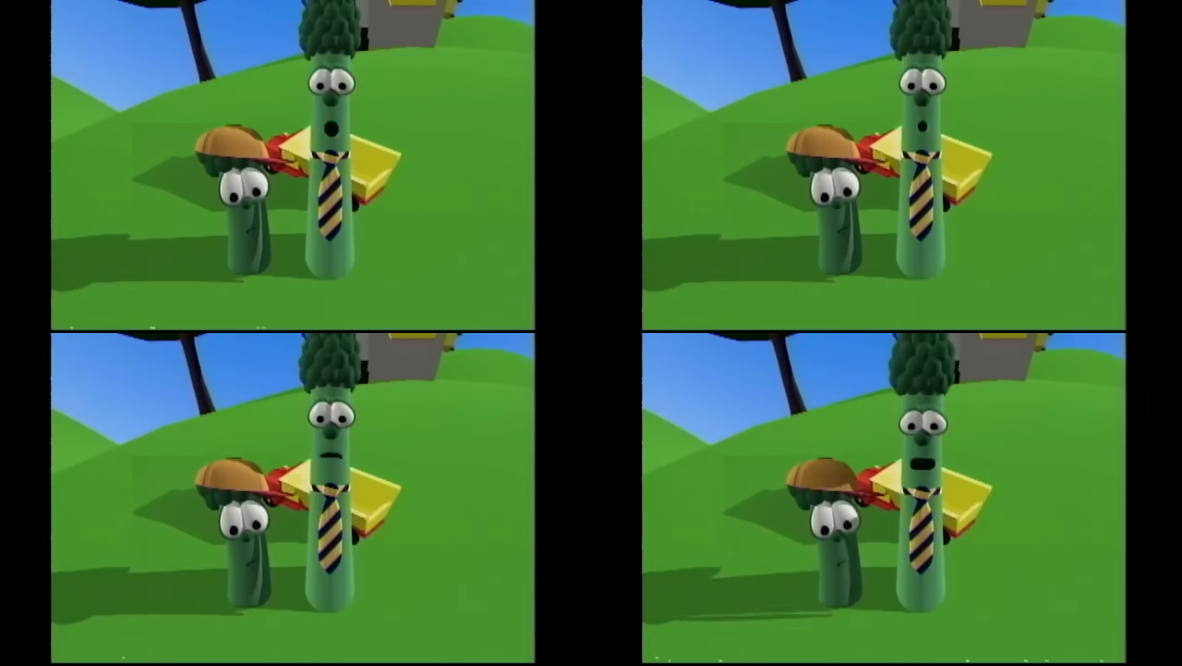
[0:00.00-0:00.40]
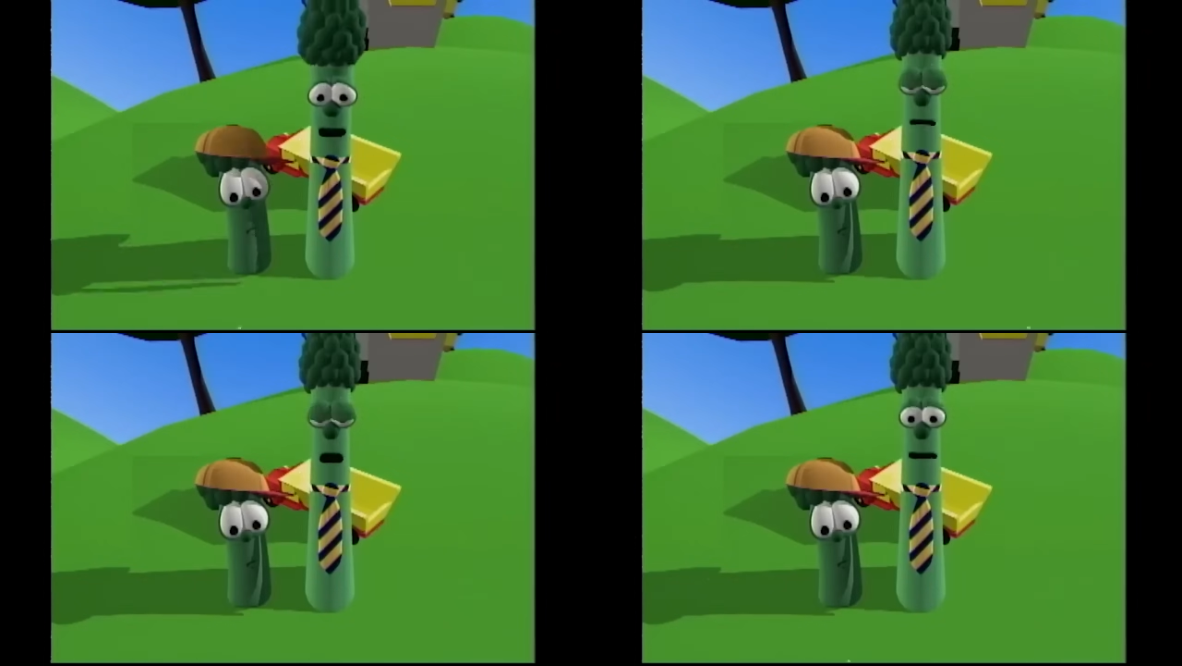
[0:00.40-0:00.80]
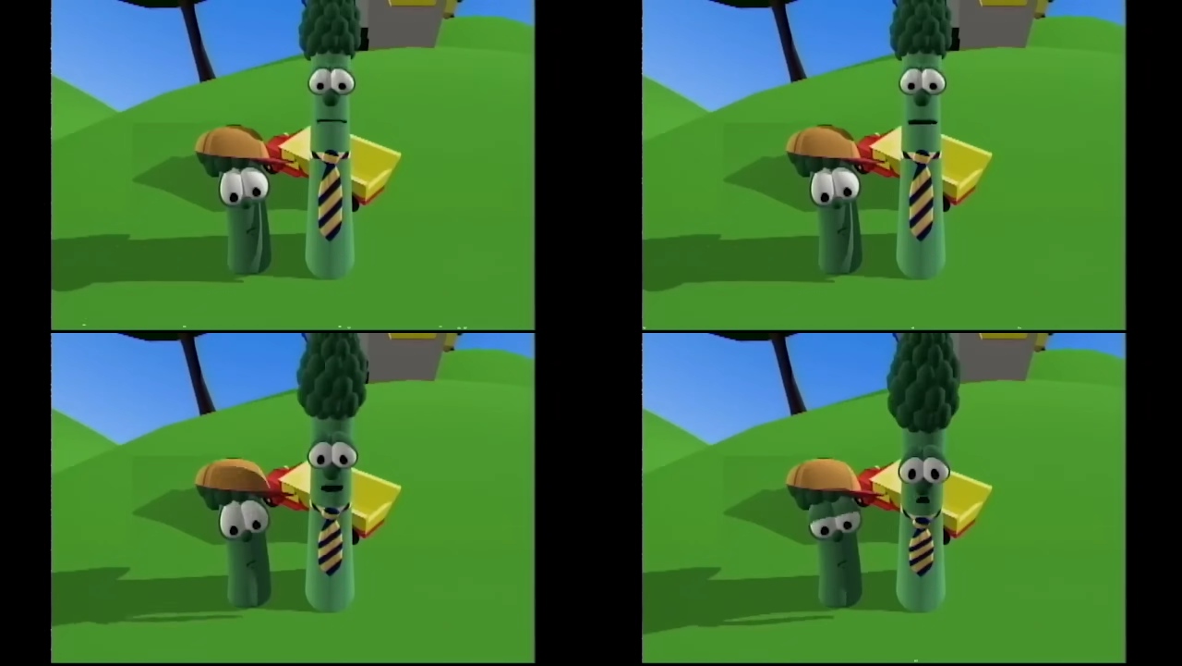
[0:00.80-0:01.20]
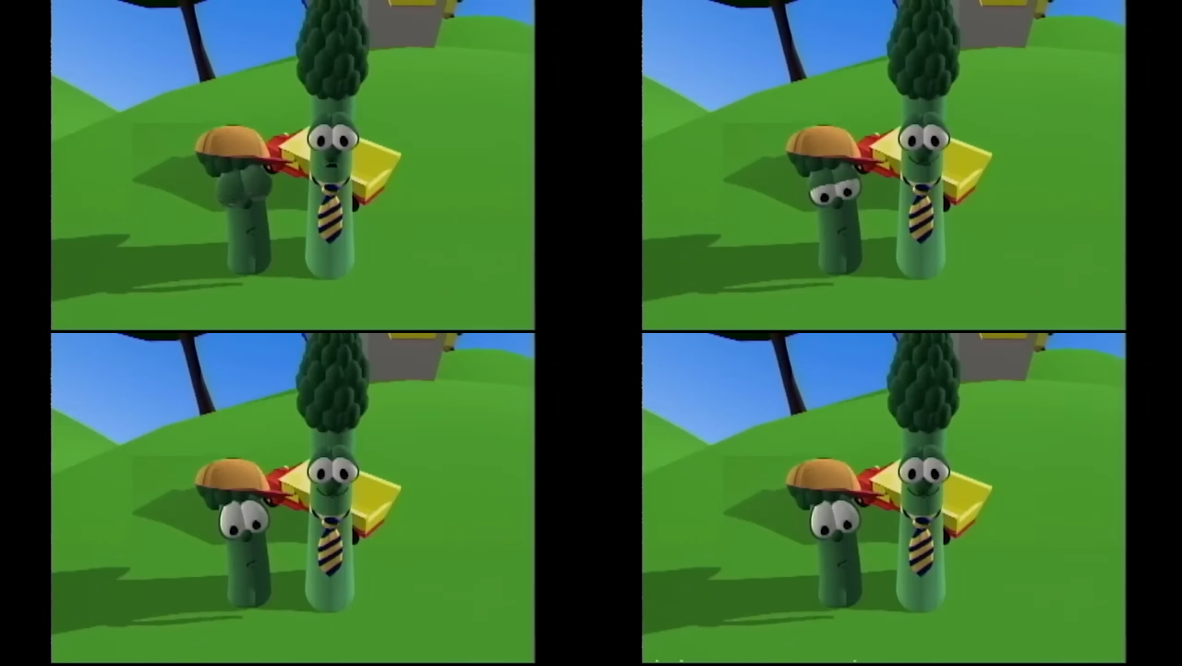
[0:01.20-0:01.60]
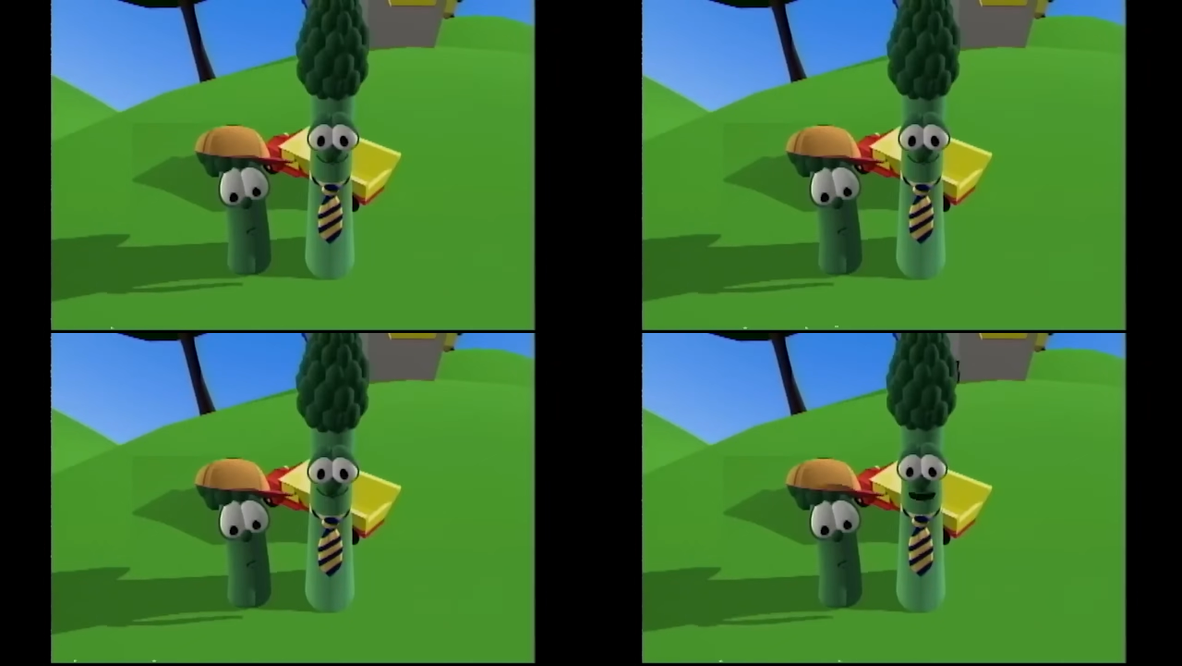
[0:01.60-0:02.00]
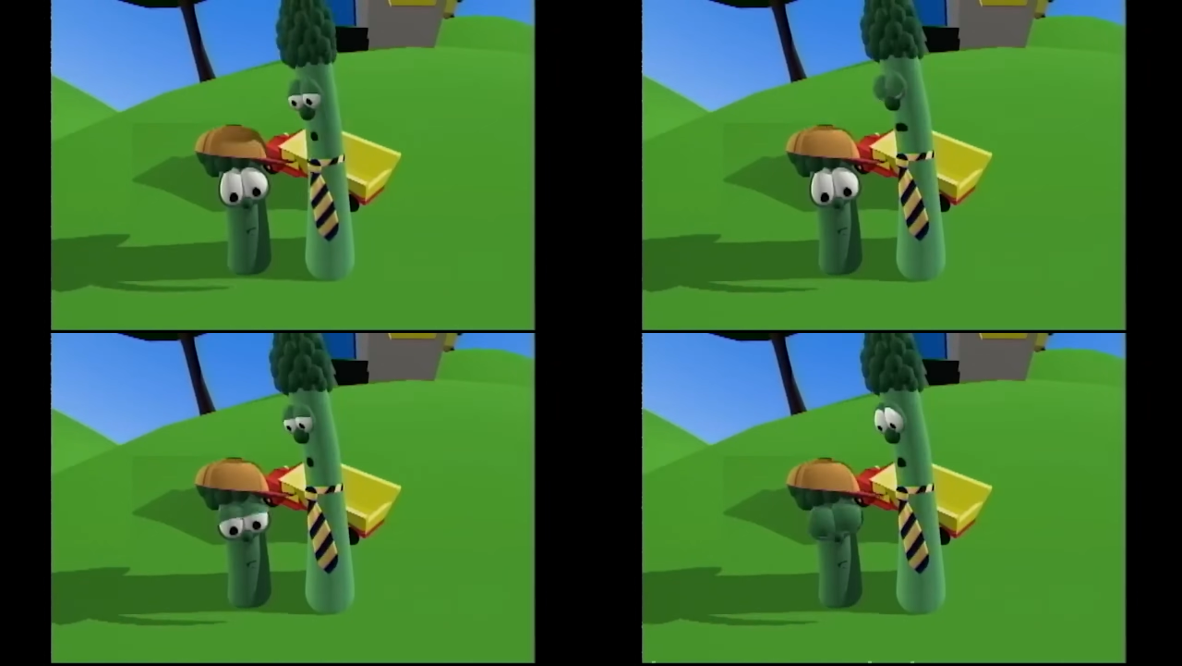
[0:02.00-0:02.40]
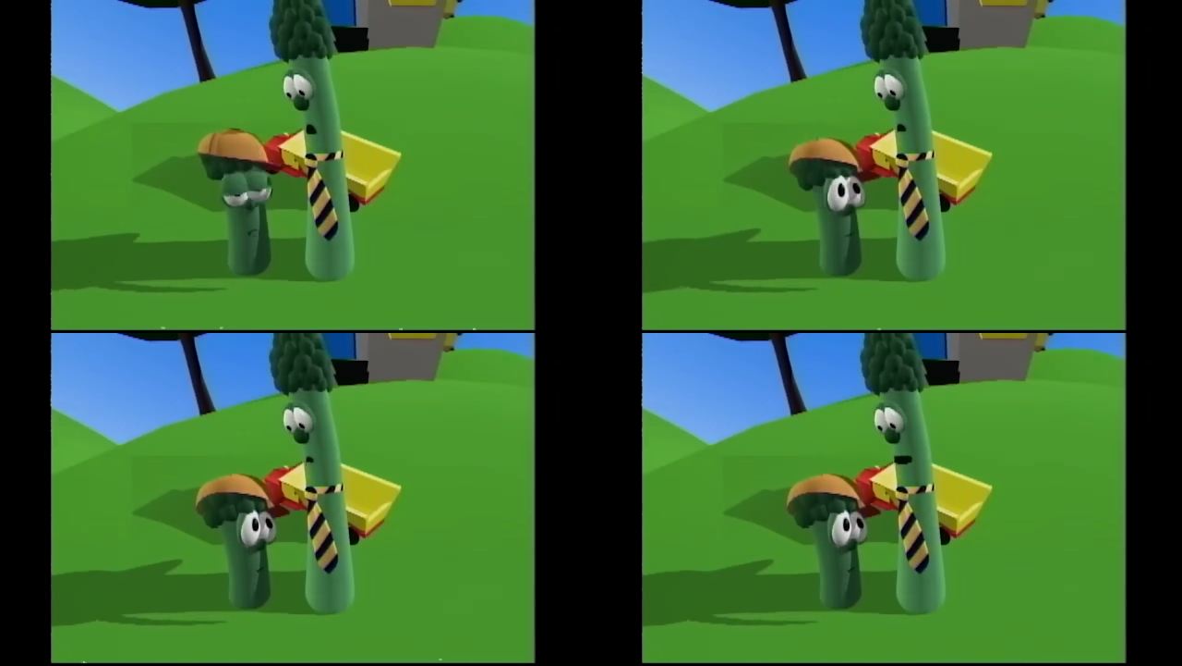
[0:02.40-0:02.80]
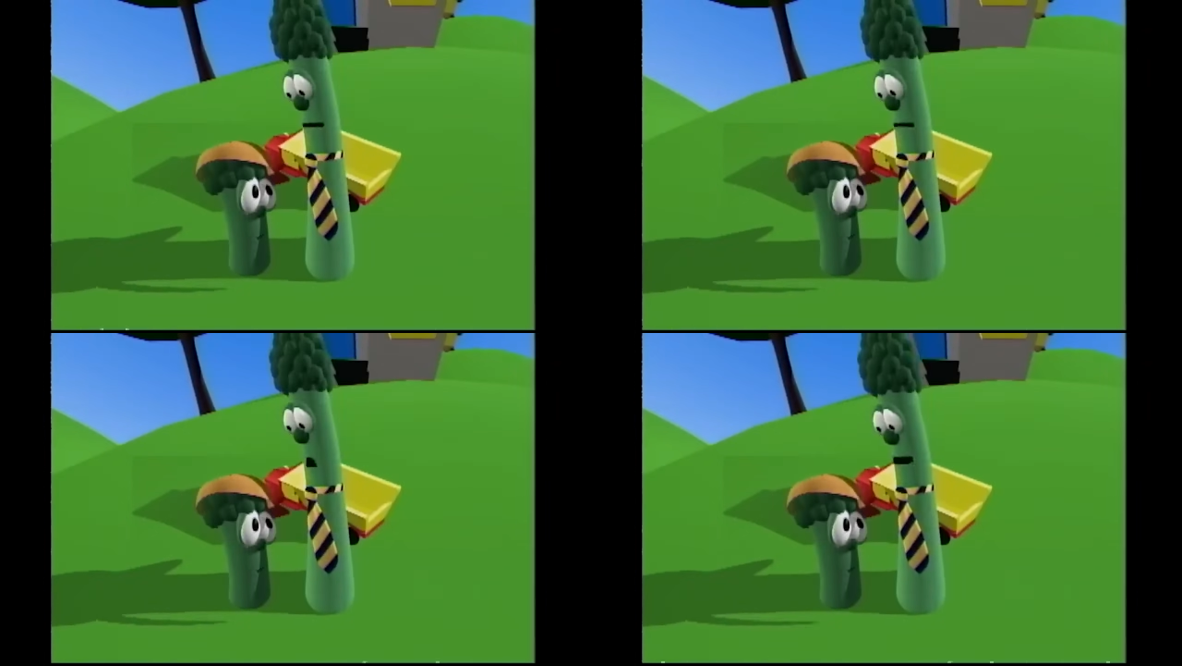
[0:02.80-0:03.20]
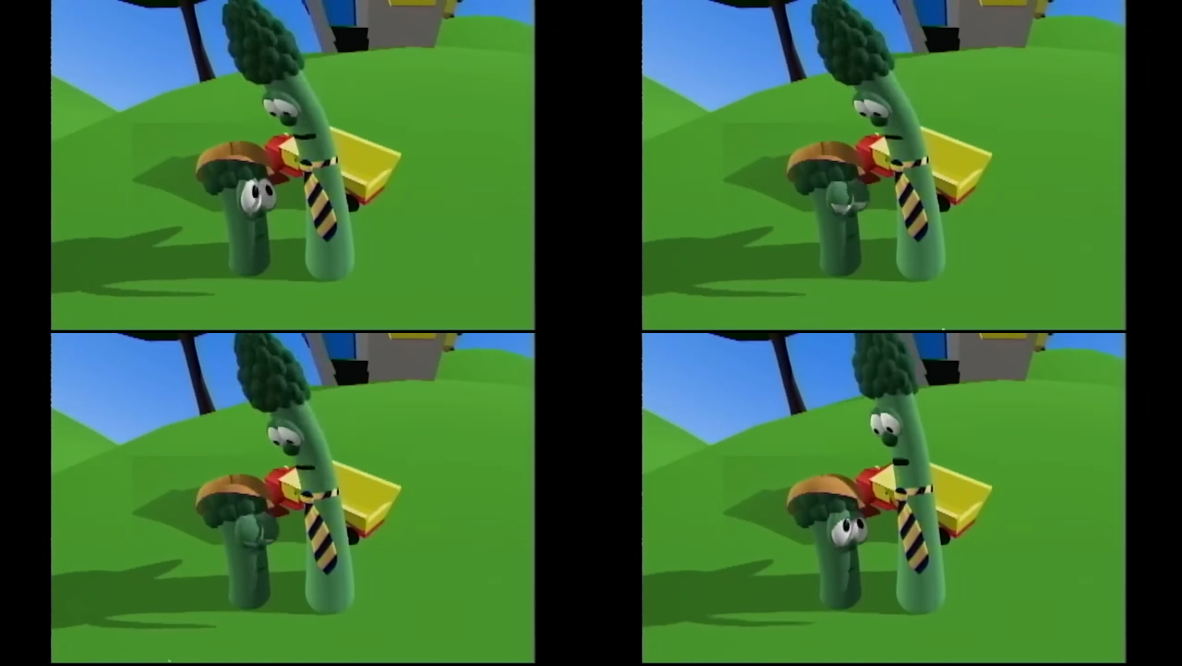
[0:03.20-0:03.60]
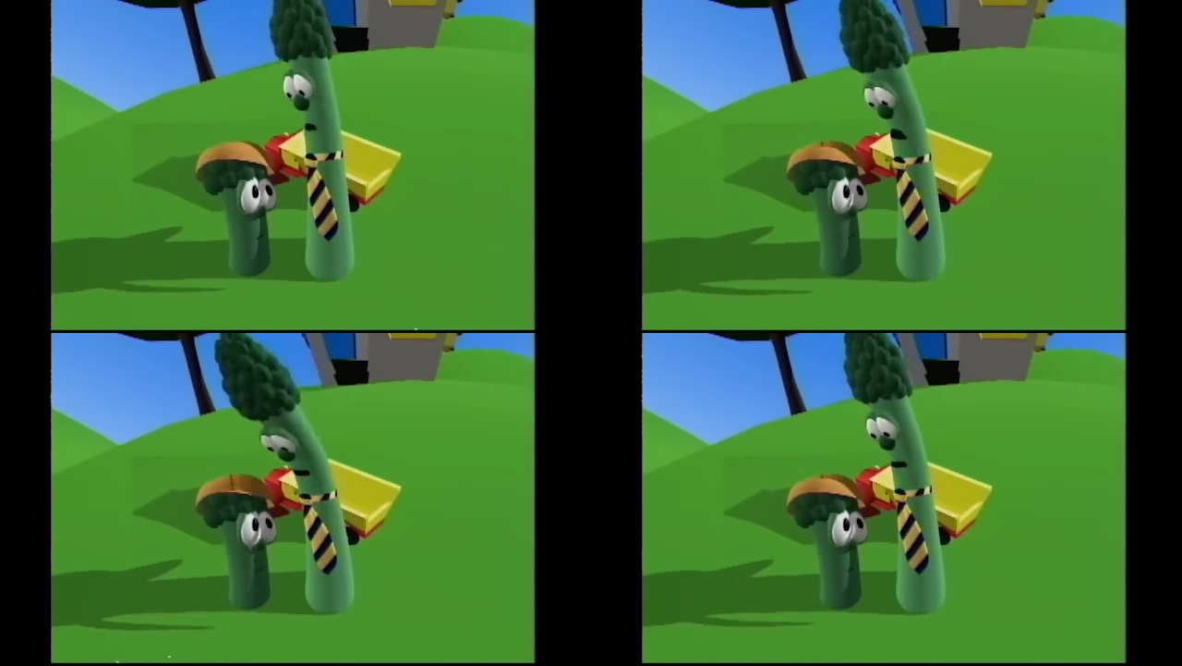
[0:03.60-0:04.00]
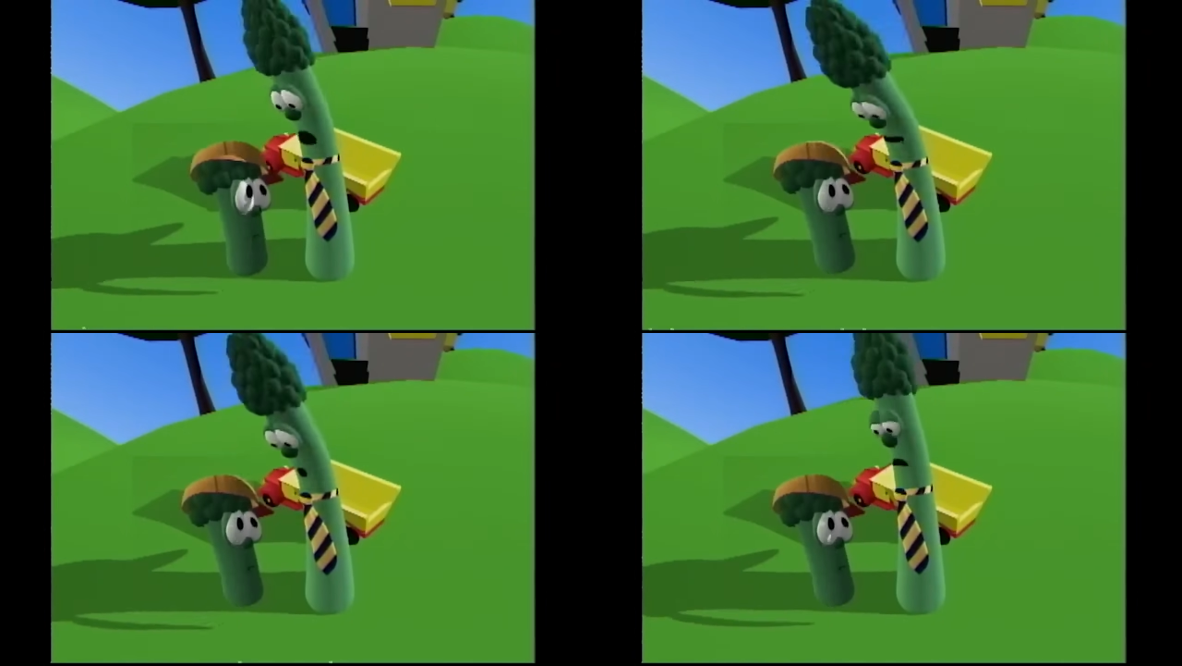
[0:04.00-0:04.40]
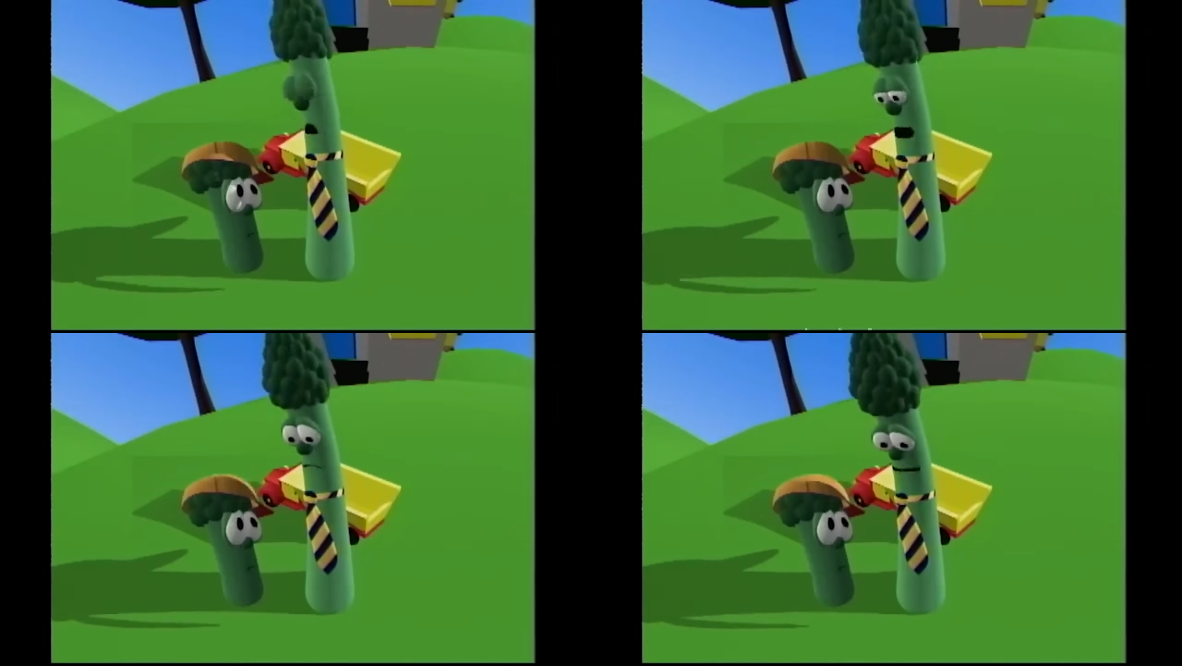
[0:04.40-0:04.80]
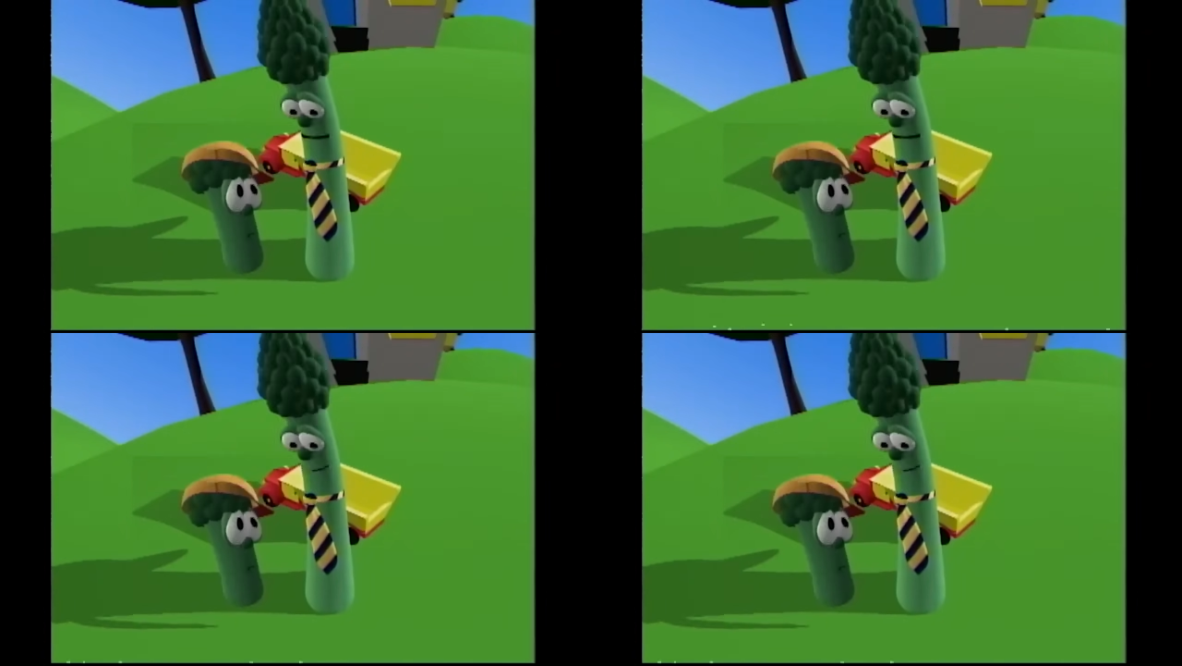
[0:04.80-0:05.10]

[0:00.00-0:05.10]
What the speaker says: (no speaker visible)